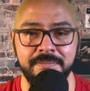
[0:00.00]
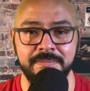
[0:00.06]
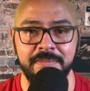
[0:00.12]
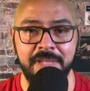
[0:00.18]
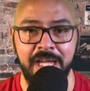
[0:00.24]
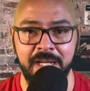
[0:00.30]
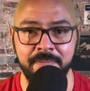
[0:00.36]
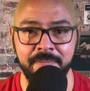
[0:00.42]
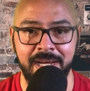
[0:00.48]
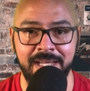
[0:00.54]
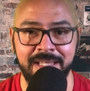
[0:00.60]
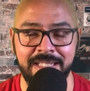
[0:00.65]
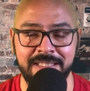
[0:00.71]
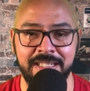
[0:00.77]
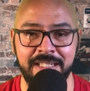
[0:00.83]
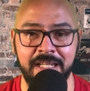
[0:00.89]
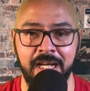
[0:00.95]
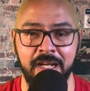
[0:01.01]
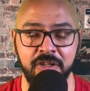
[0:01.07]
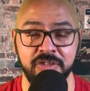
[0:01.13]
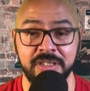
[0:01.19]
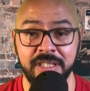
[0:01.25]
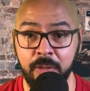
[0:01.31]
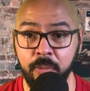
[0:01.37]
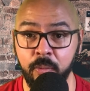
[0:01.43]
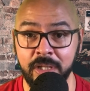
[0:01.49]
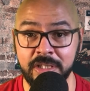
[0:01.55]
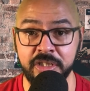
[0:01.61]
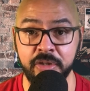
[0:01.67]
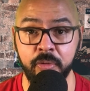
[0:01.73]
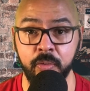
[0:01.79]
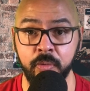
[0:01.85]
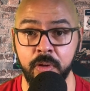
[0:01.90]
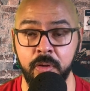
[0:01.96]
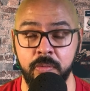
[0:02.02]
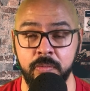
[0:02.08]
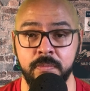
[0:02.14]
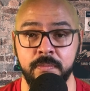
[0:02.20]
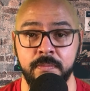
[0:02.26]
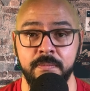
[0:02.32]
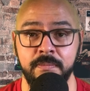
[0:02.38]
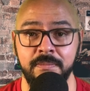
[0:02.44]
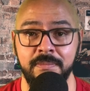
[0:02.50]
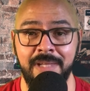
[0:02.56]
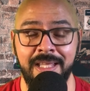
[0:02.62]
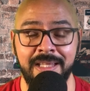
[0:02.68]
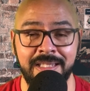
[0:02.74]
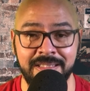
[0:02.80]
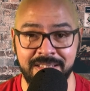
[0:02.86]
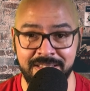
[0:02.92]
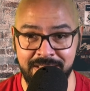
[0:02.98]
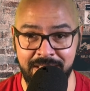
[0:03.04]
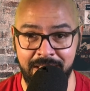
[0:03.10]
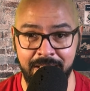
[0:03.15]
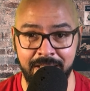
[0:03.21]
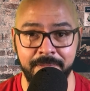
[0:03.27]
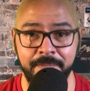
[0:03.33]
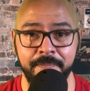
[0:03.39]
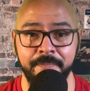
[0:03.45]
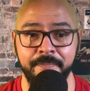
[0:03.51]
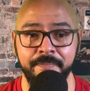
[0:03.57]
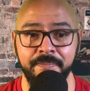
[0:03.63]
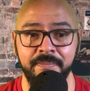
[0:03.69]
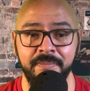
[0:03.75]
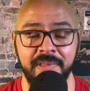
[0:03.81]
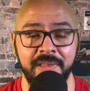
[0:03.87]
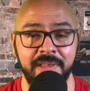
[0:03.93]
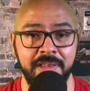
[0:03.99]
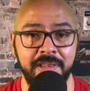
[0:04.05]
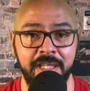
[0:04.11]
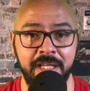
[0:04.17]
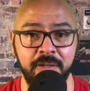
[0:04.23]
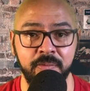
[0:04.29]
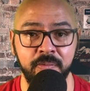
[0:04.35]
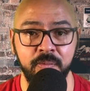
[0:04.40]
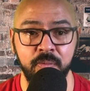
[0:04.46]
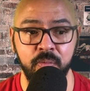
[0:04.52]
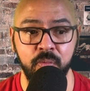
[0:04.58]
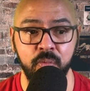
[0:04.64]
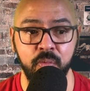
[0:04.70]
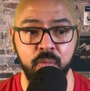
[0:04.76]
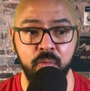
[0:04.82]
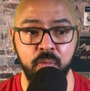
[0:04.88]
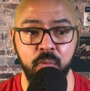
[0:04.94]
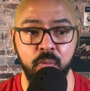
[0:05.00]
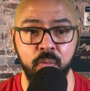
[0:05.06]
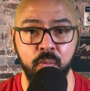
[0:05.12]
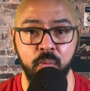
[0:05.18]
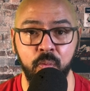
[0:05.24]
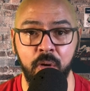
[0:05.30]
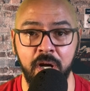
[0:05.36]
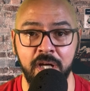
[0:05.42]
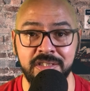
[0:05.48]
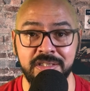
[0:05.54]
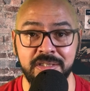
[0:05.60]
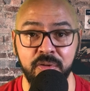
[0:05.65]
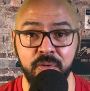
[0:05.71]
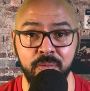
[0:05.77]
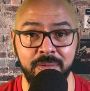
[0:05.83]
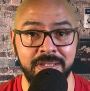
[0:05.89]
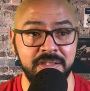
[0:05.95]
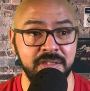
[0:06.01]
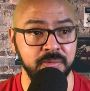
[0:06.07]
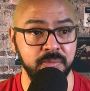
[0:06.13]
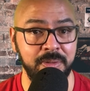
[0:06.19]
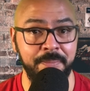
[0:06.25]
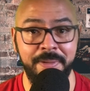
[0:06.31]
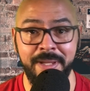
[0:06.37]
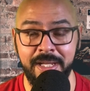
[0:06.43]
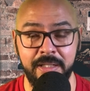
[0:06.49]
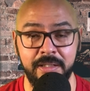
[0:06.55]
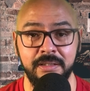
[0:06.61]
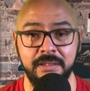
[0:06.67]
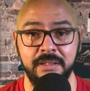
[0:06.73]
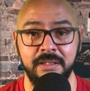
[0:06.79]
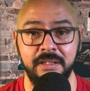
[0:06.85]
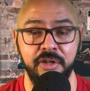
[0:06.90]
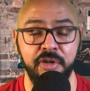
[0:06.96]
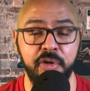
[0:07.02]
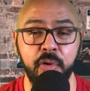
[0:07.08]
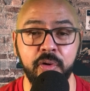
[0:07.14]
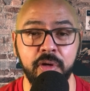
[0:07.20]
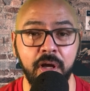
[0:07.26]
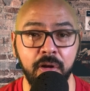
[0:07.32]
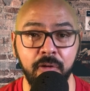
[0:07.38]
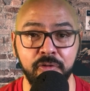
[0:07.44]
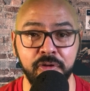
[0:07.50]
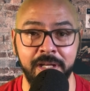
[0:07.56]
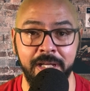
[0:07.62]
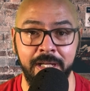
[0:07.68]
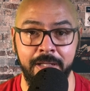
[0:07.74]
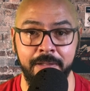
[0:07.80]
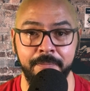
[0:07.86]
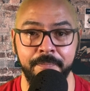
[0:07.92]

I can buy that $10 and watch it grow, and then sell it, then wash, rinse, repeat. Do it all over again.